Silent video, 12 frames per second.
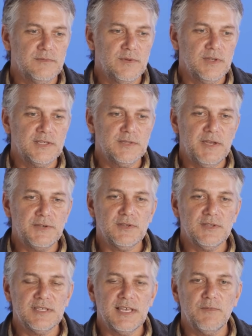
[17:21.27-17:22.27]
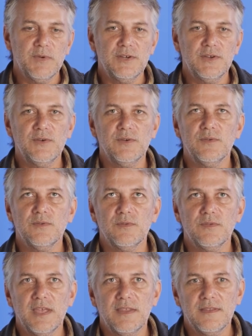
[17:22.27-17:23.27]
really special is that we knew
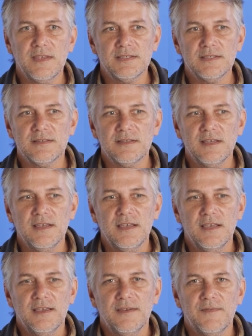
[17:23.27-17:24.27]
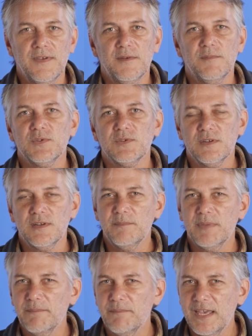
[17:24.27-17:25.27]
that this film was going to
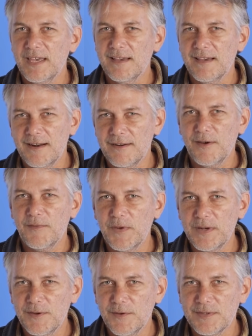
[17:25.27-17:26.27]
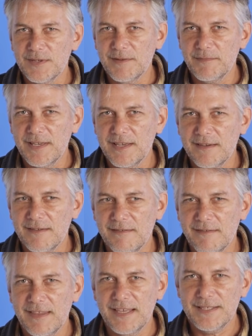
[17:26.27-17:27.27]
be big. I don't know if we knew it was going to be this big.